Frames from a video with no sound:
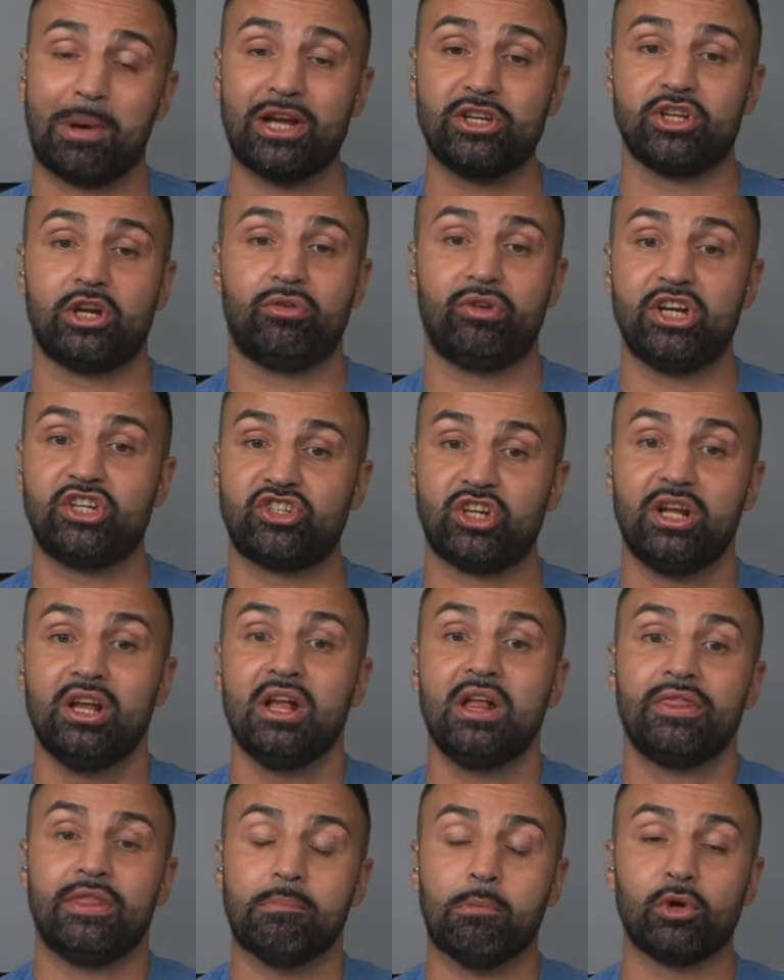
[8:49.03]
my generation,
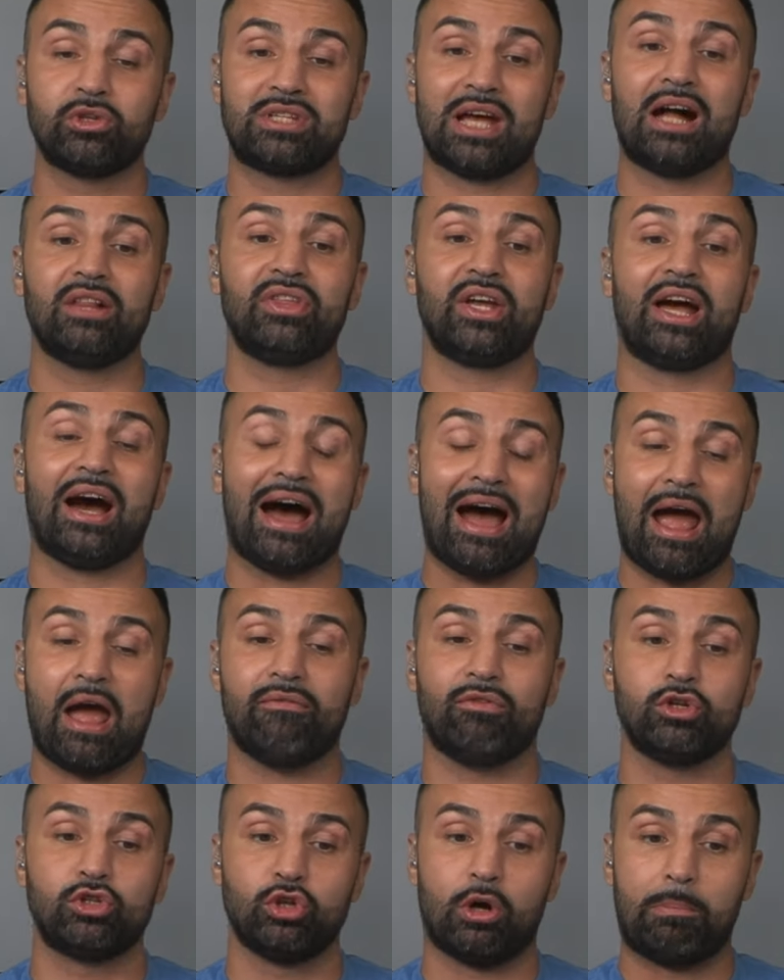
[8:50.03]
the most talented guy I
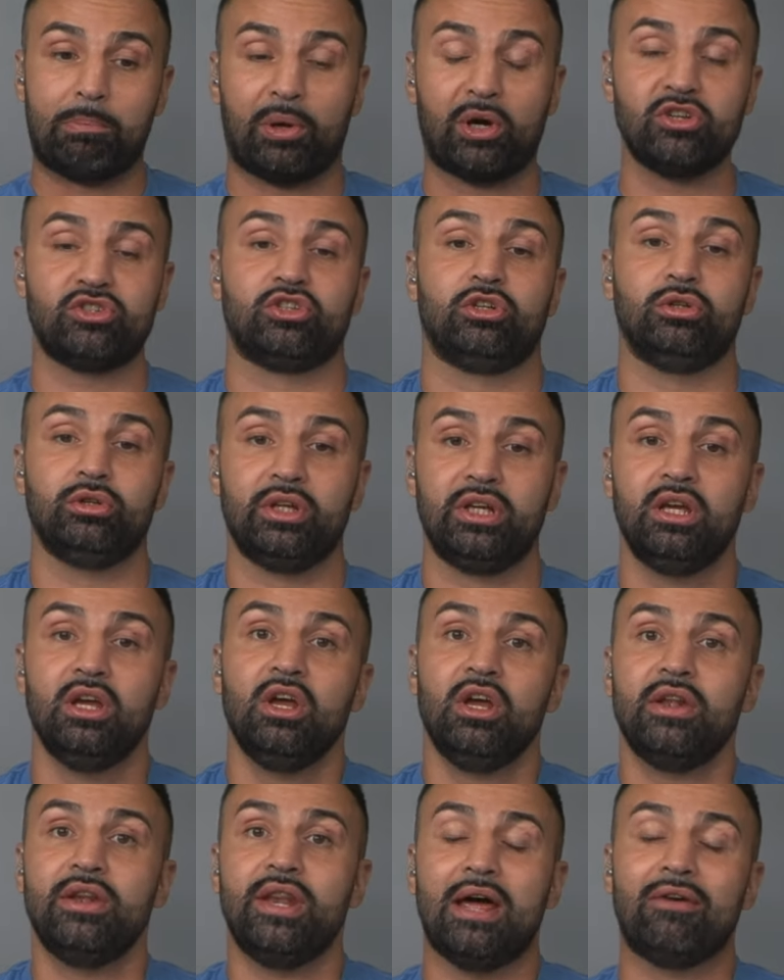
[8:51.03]
ever saw personally
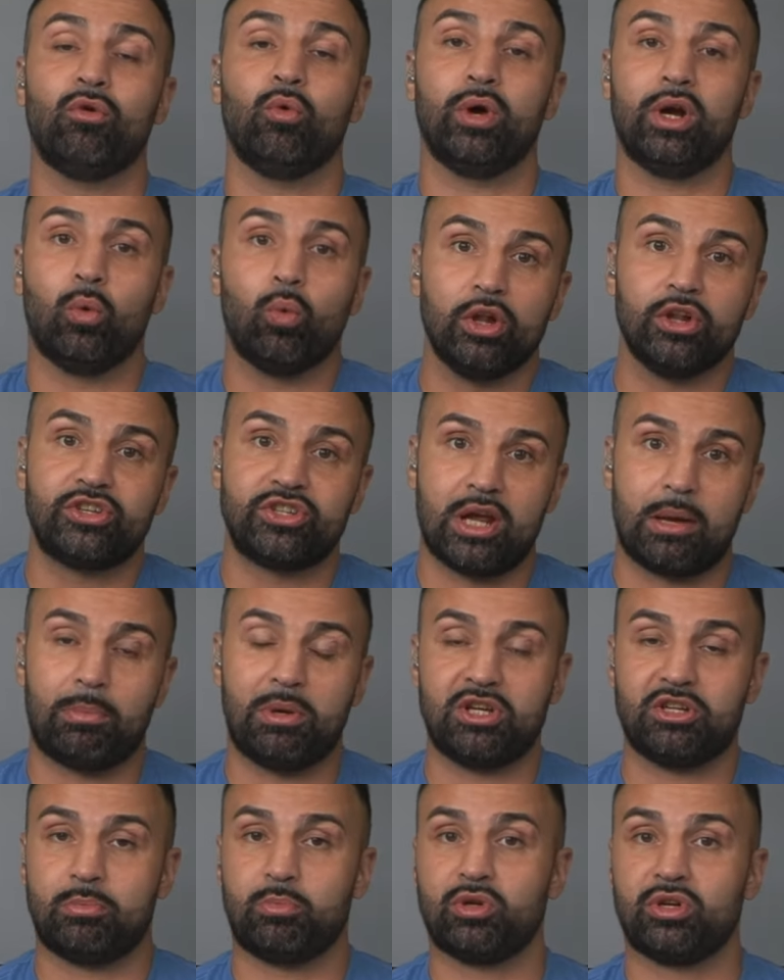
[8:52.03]
never win a world
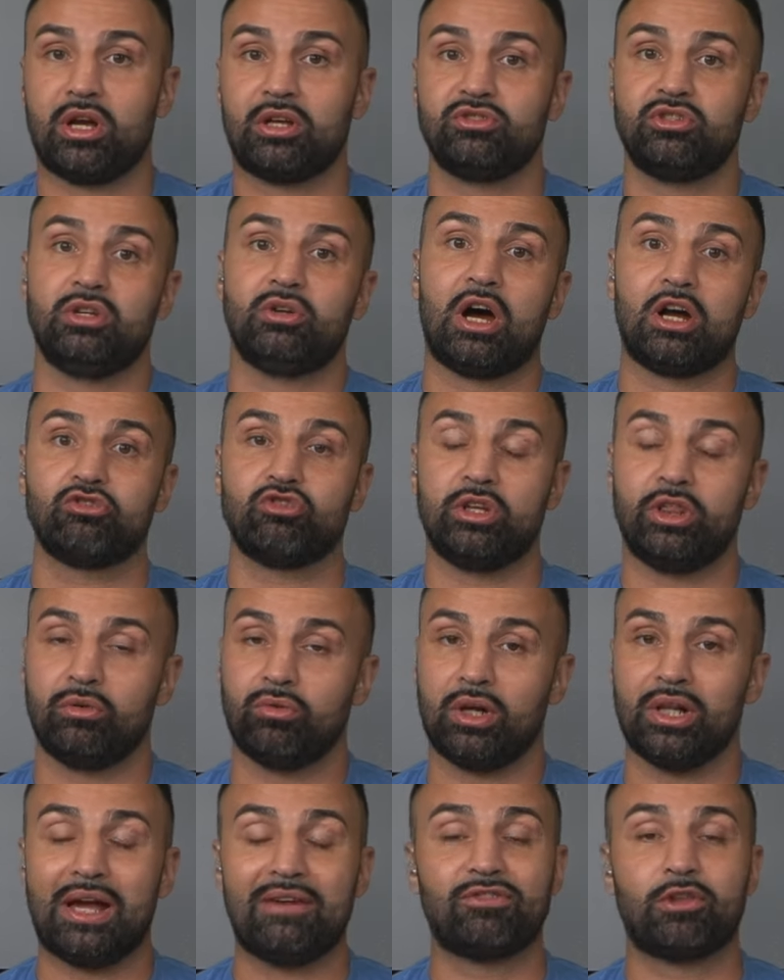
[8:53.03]
championship with Andre
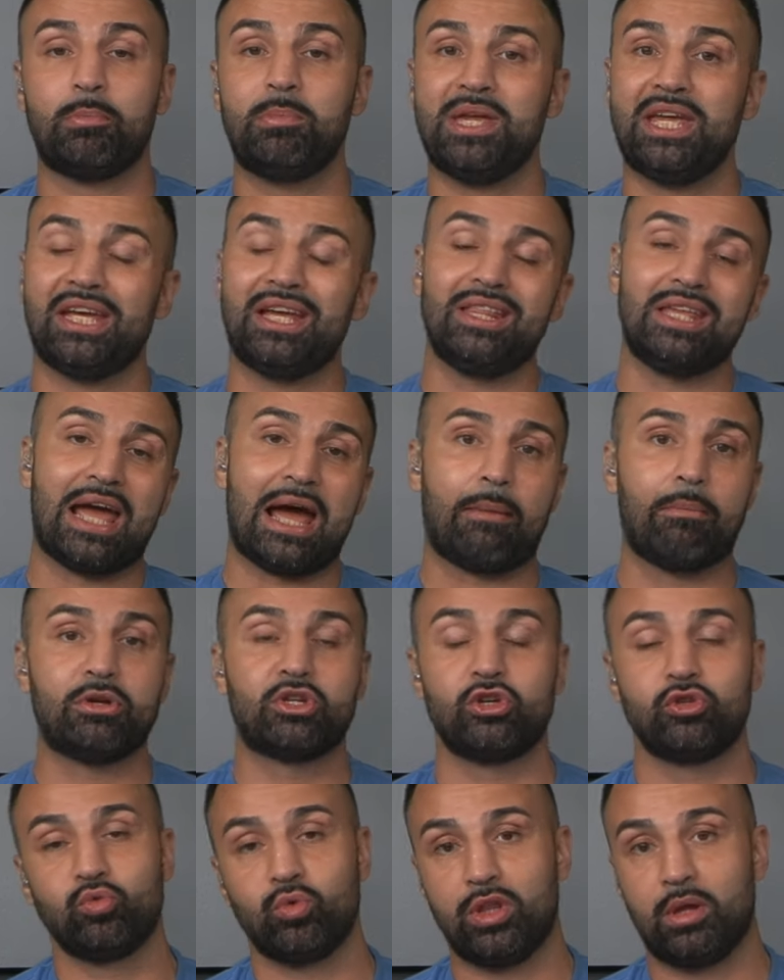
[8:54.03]
Dirrell. After being in the
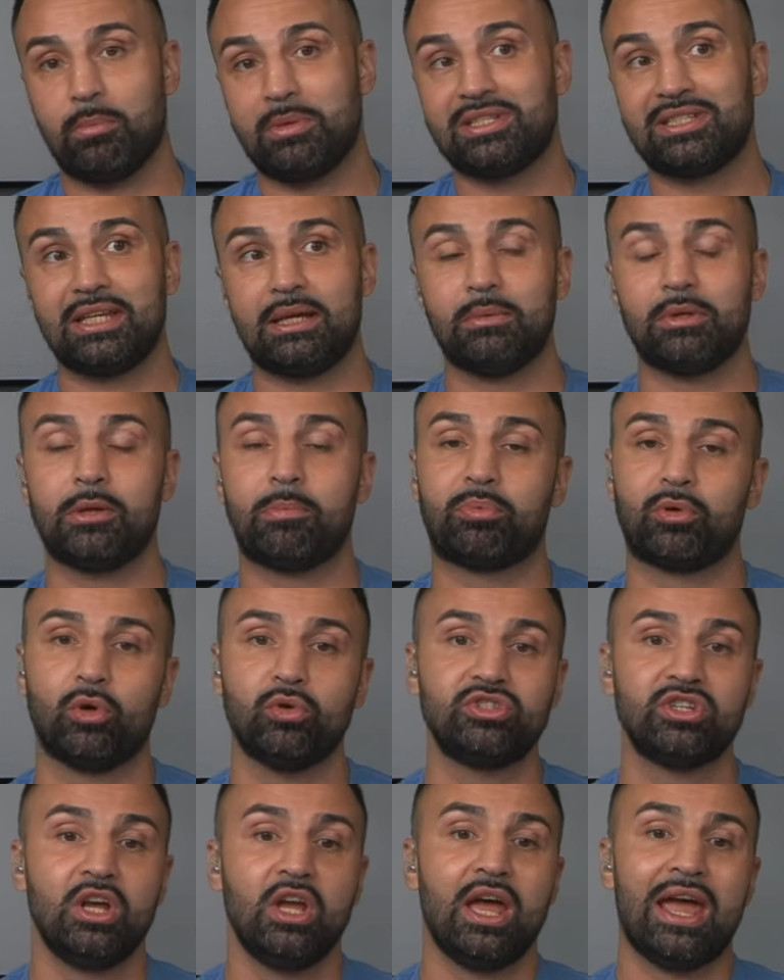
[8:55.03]
amateurs with him and seeing him in the
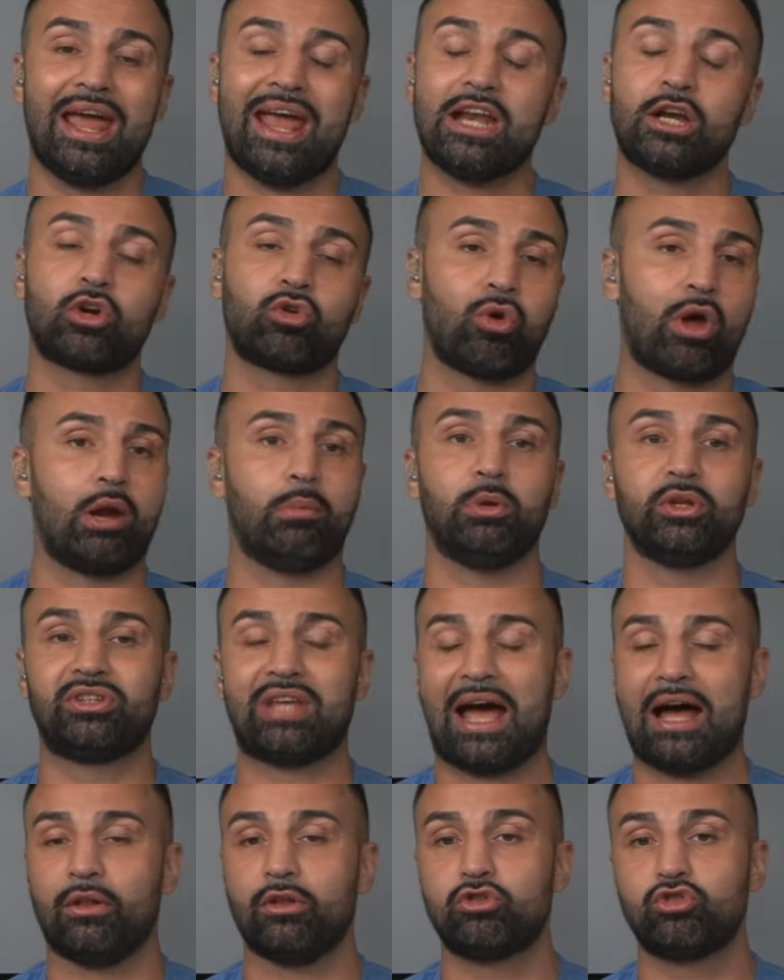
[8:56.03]
pros, incredible
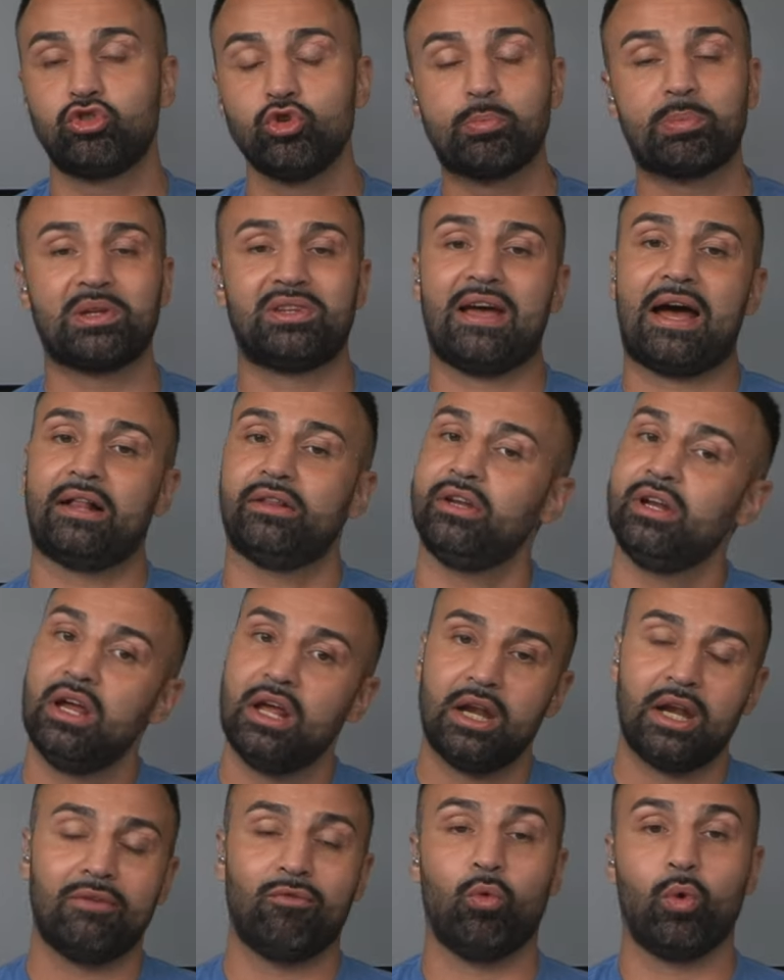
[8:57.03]
talent, super talent,
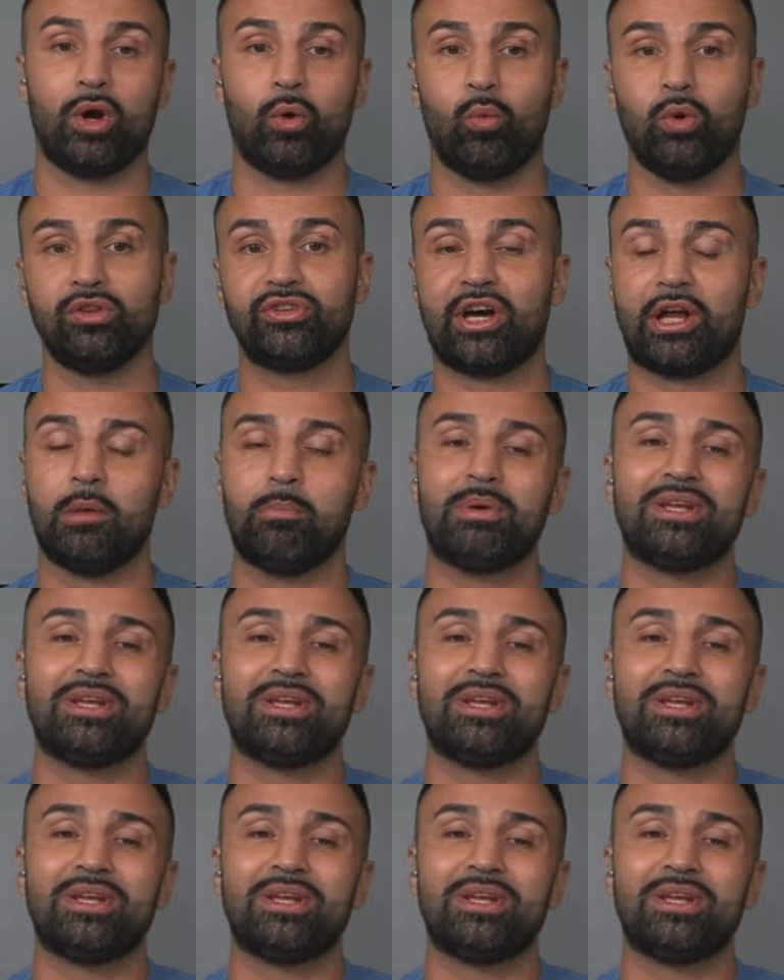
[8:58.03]
never won a world title.